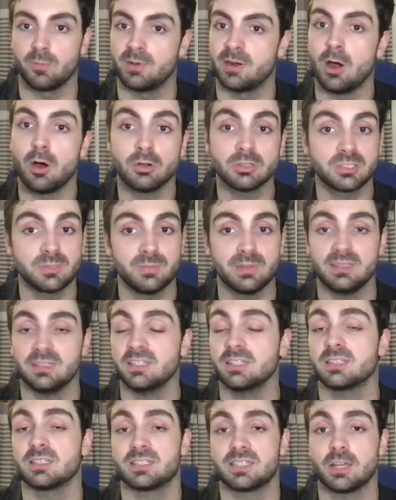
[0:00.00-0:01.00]
and ultimately
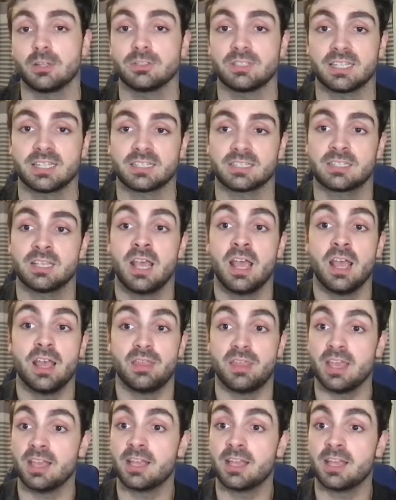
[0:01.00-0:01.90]
the Celtics they